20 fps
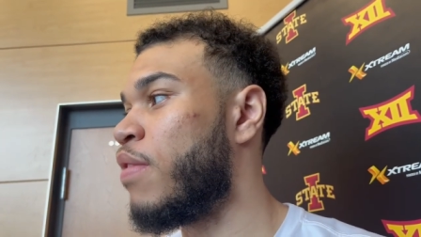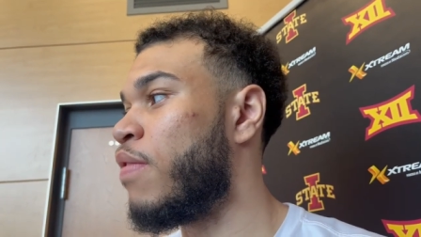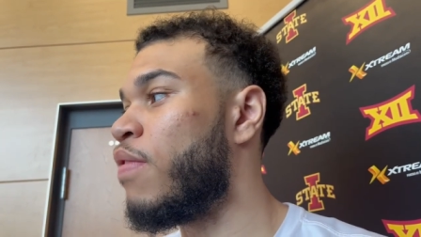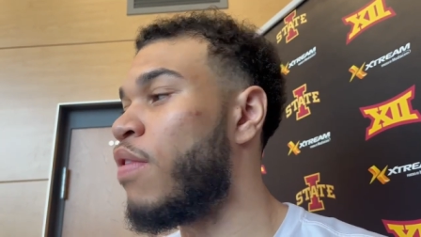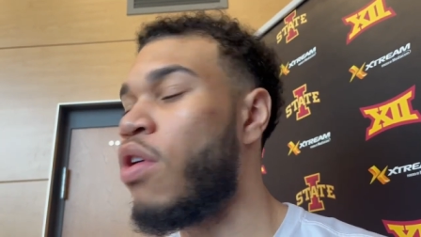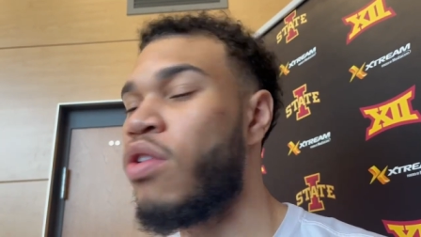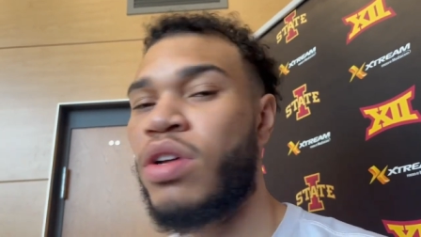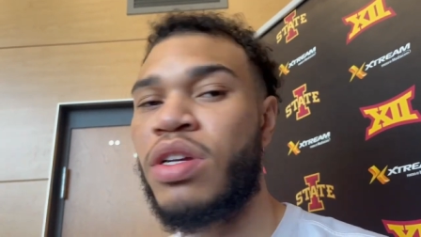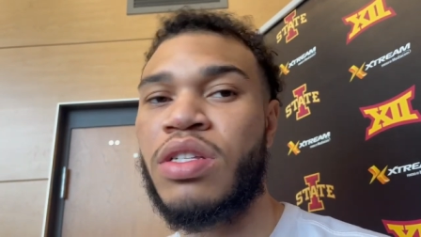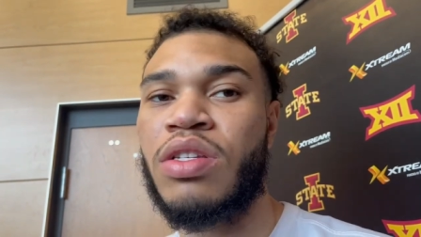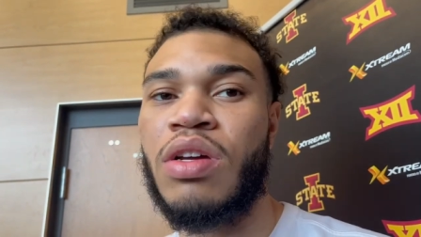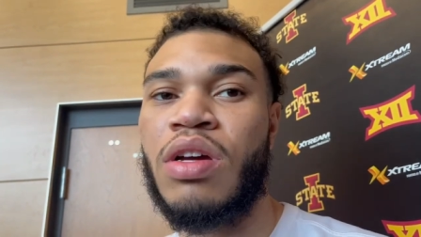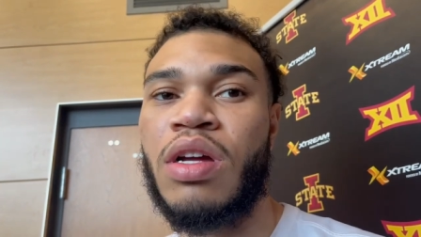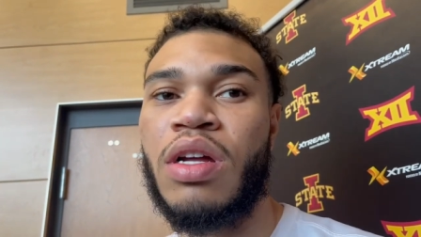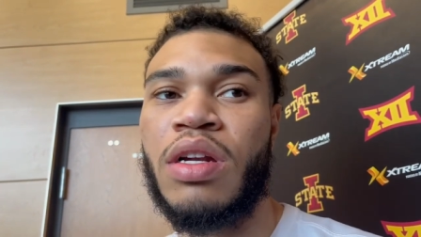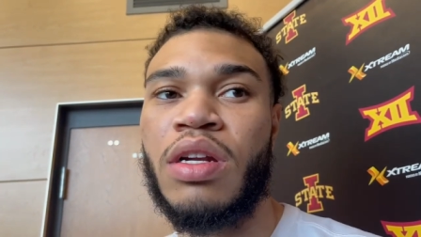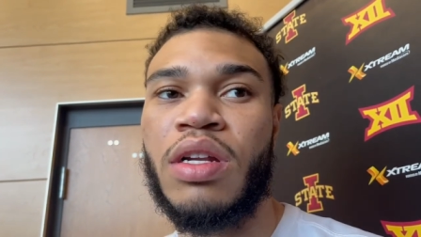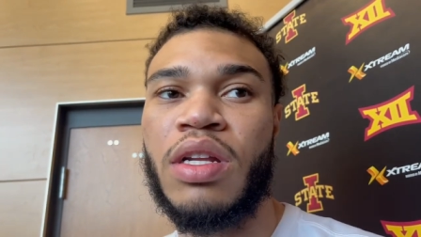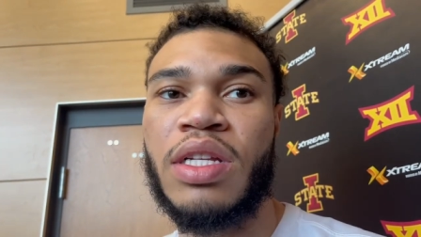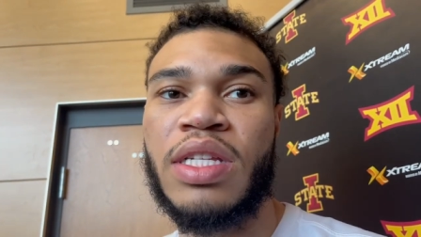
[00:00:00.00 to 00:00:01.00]
focused
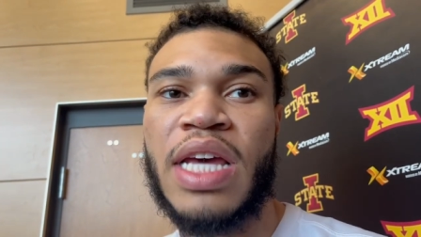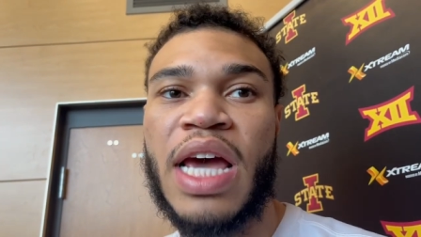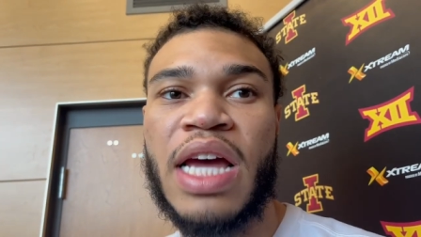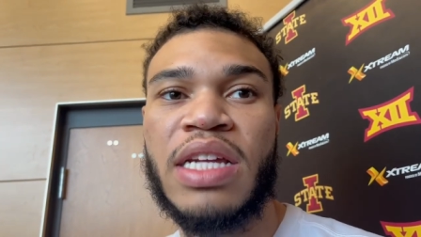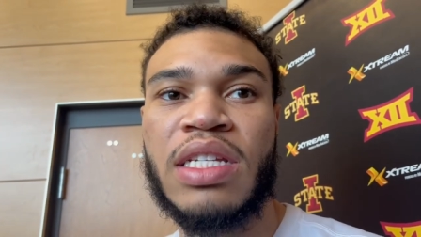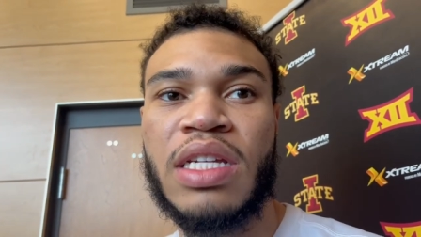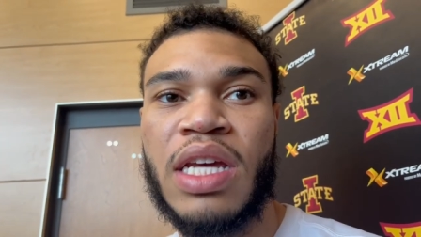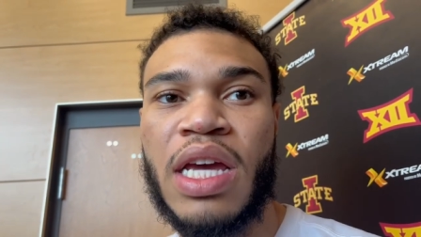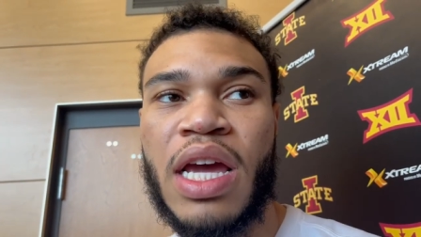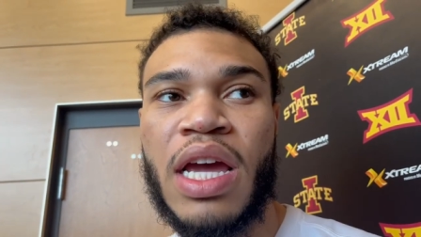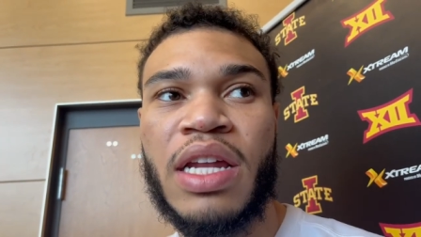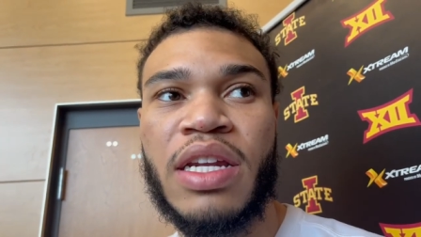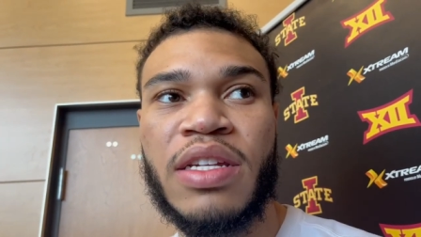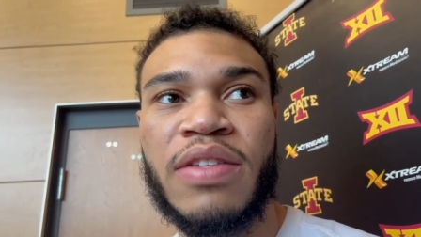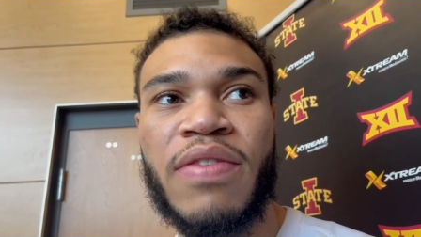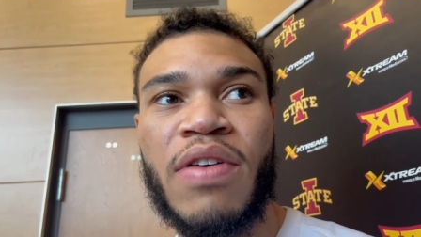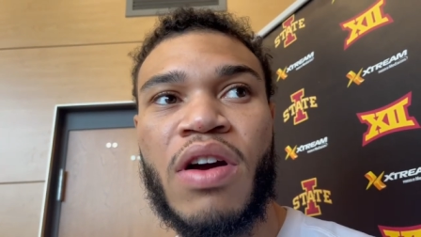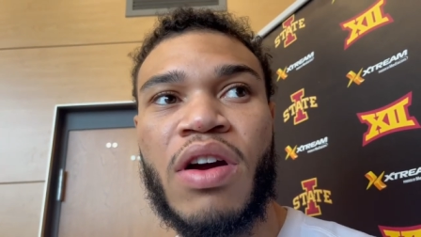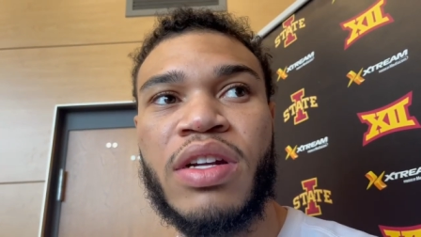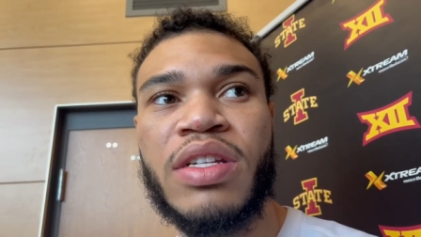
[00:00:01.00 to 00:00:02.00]
on the task at hand as
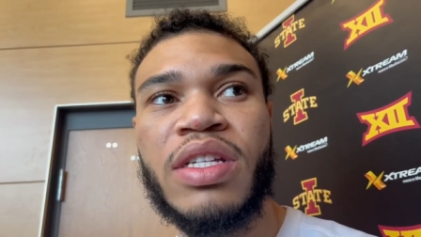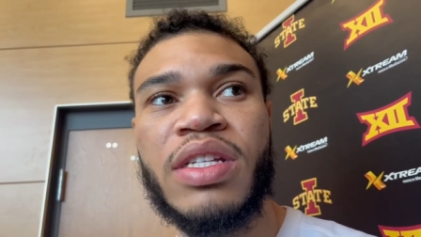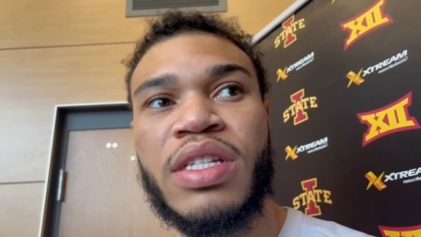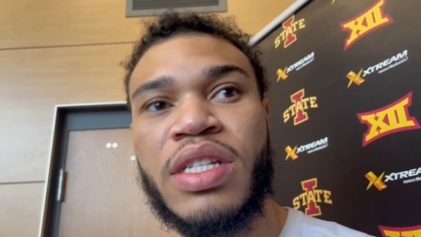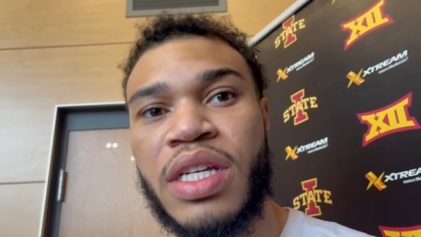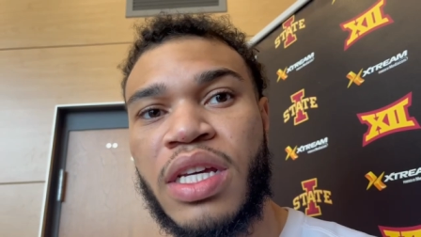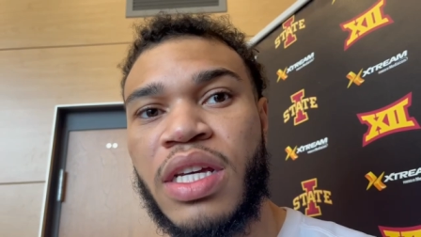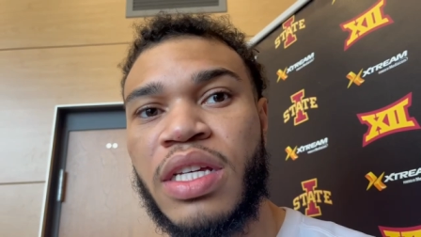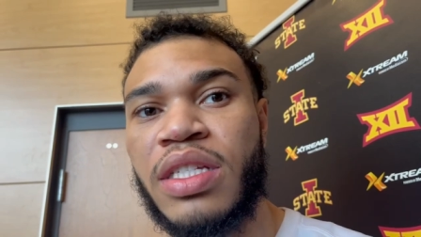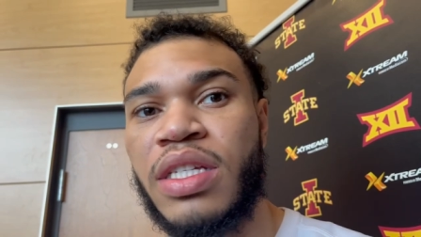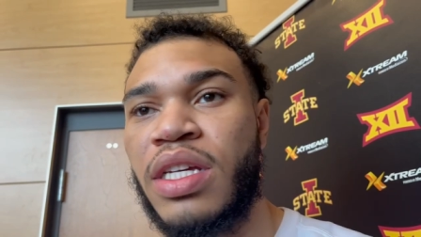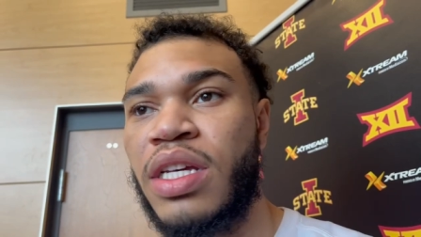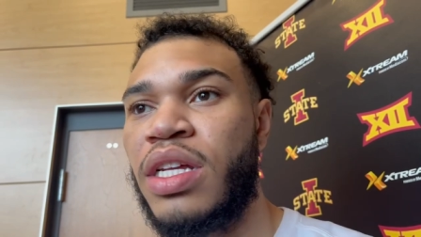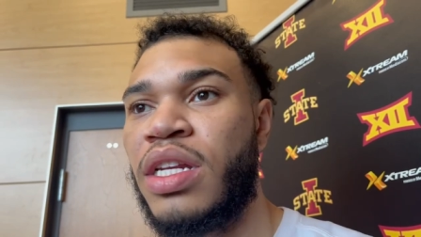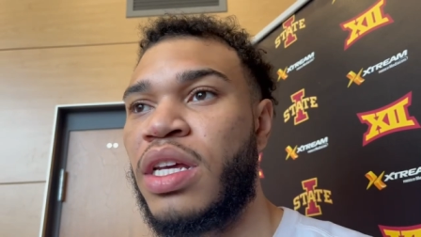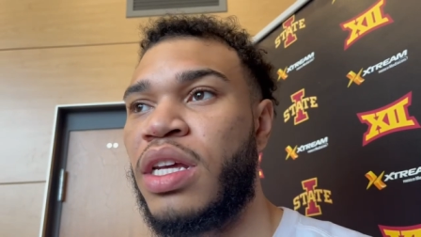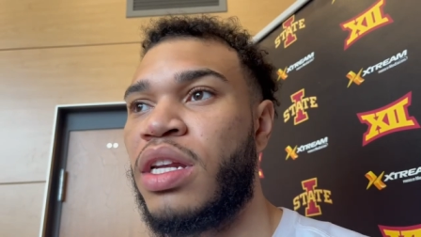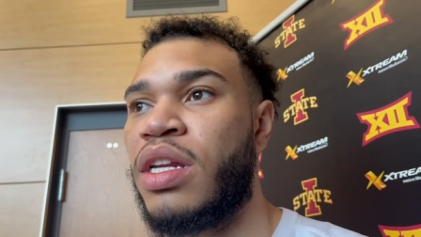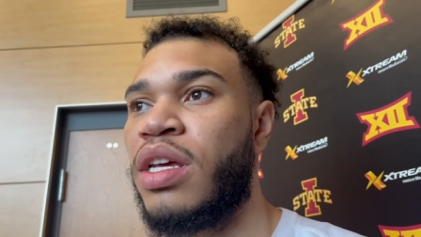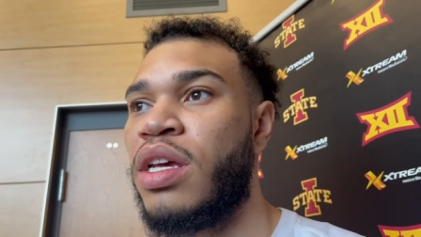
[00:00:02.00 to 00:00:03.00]
far as the
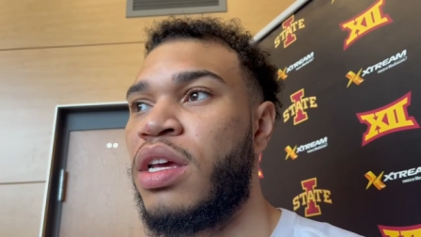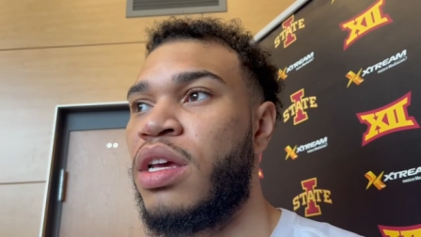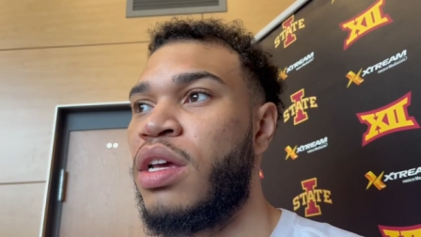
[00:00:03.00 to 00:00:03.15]
season and